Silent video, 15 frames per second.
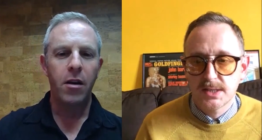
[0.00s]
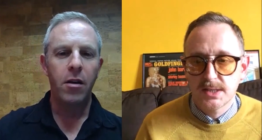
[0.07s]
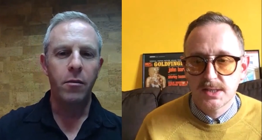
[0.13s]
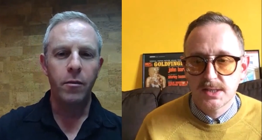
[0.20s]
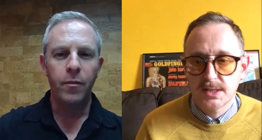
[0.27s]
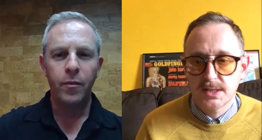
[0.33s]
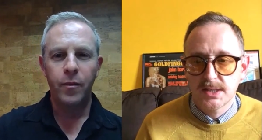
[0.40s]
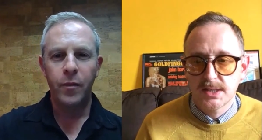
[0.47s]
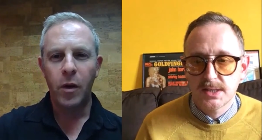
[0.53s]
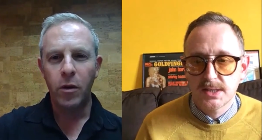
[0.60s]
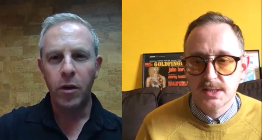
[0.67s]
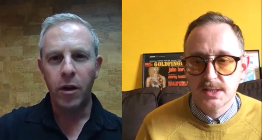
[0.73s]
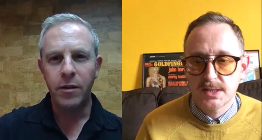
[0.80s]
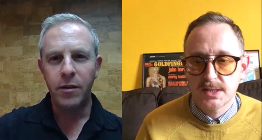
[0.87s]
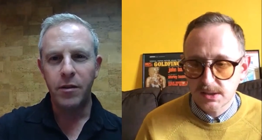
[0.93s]
Speaker 1: oh,
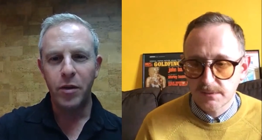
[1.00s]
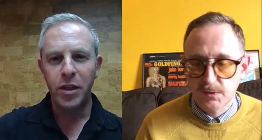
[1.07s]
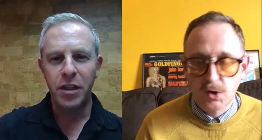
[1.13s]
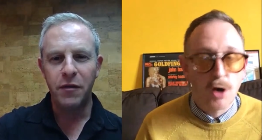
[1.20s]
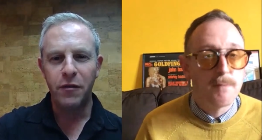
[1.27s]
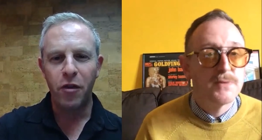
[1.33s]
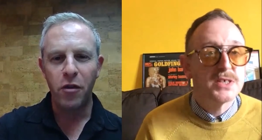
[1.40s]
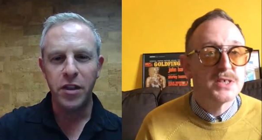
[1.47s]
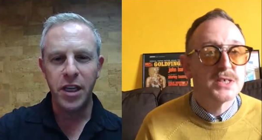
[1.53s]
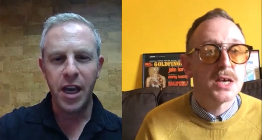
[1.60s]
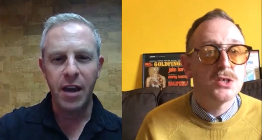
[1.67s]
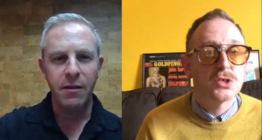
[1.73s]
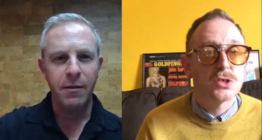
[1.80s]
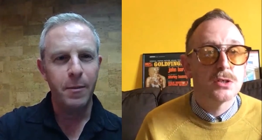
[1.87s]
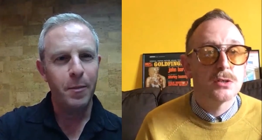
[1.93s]
community. Hold on, we just London.
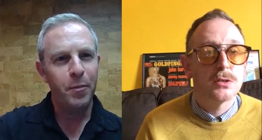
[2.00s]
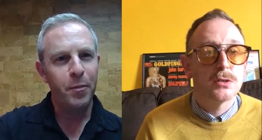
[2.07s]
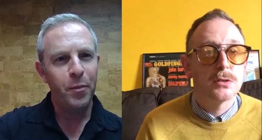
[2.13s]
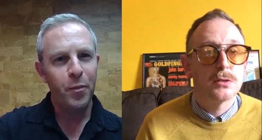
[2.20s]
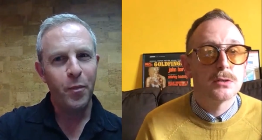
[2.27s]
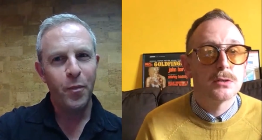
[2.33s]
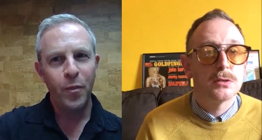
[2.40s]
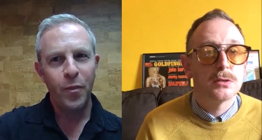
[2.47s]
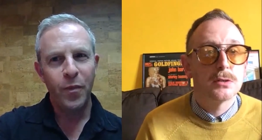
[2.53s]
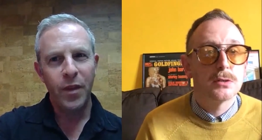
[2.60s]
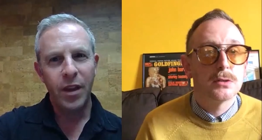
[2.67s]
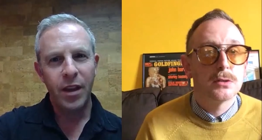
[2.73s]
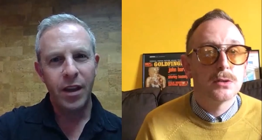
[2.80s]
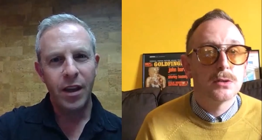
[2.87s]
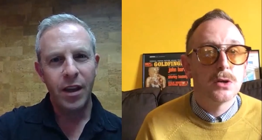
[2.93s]
froze again.
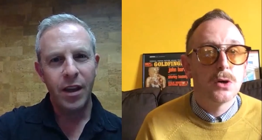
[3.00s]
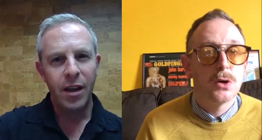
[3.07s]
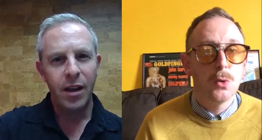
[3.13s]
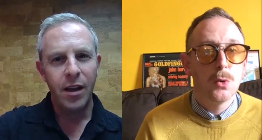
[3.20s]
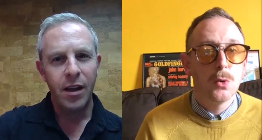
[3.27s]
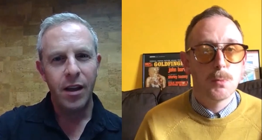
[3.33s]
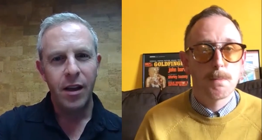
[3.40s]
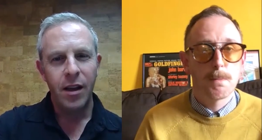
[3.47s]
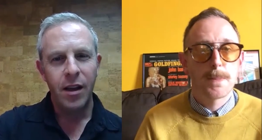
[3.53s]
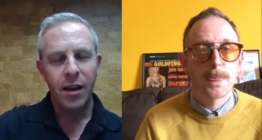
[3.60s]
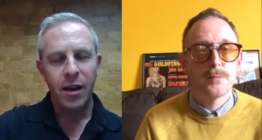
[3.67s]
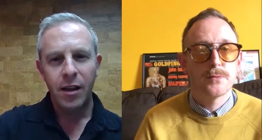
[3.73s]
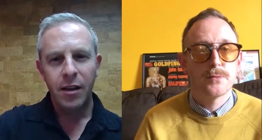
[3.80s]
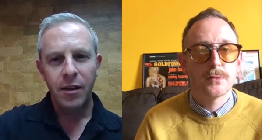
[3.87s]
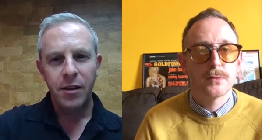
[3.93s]
Oh,
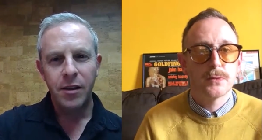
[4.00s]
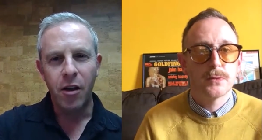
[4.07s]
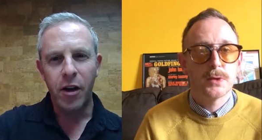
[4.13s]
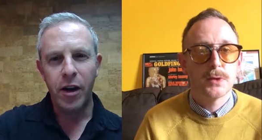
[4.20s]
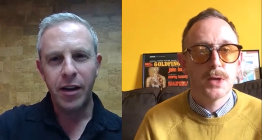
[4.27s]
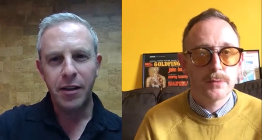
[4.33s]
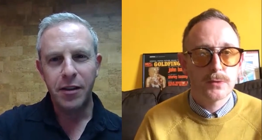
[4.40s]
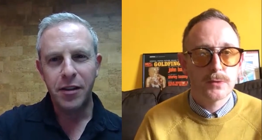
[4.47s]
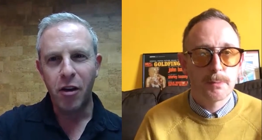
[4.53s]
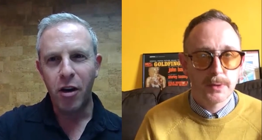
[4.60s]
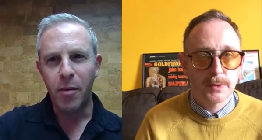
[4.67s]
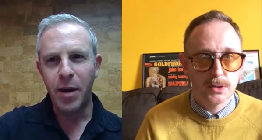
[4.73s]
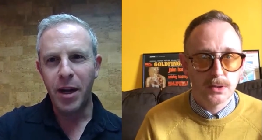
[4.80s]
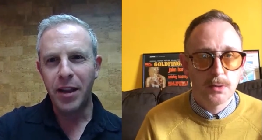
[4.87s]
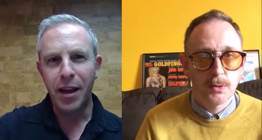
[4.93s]
sorry, yeah,
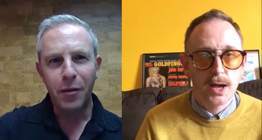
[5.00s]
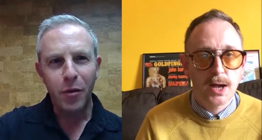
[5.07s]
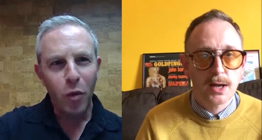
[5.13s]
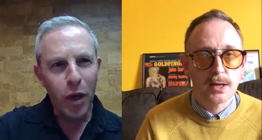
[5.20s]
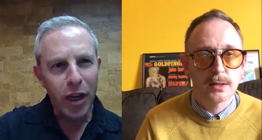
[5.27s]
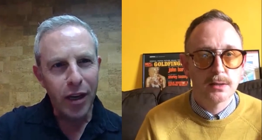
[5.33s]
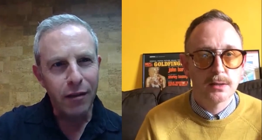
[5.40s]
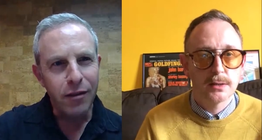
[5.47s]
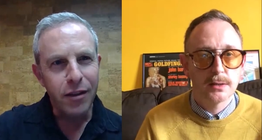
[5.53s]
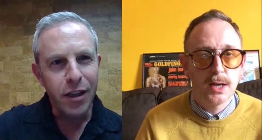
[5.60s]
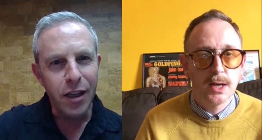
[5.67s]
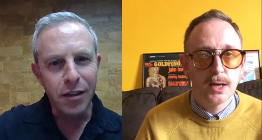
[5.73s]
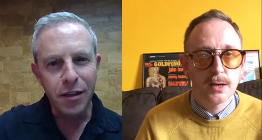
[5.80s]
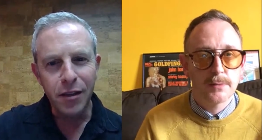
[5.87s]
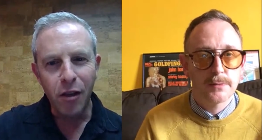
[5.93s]
sorry about that.
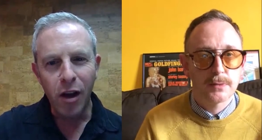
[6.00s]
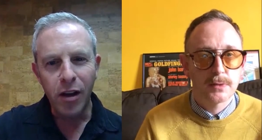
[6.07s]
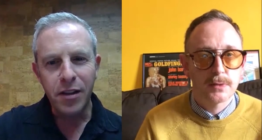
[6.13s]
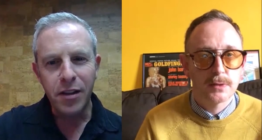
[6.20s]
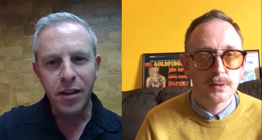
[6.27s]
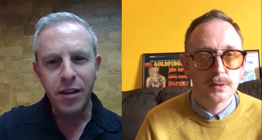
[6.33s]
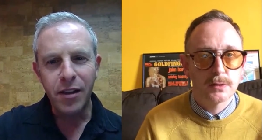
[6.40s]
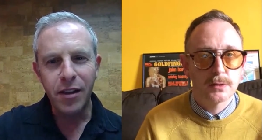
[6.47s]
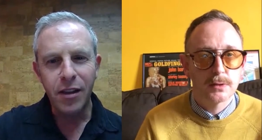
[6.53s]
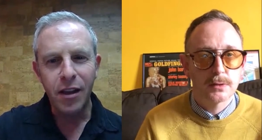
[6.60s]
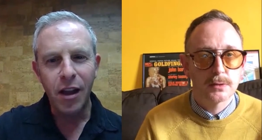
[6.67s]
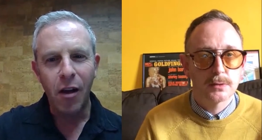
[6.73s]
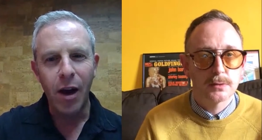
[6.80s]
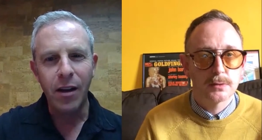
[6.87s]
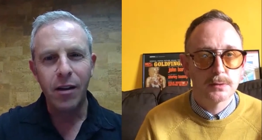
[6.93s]
We yeah, yeah. lost.
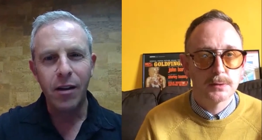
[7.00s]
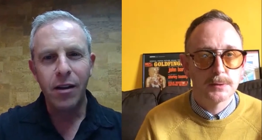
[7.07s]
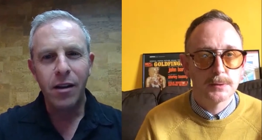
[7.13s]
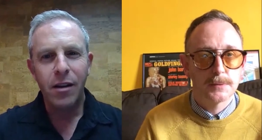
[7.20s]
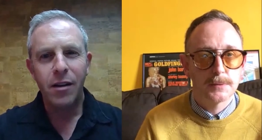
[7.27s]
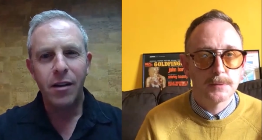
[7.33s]
All right,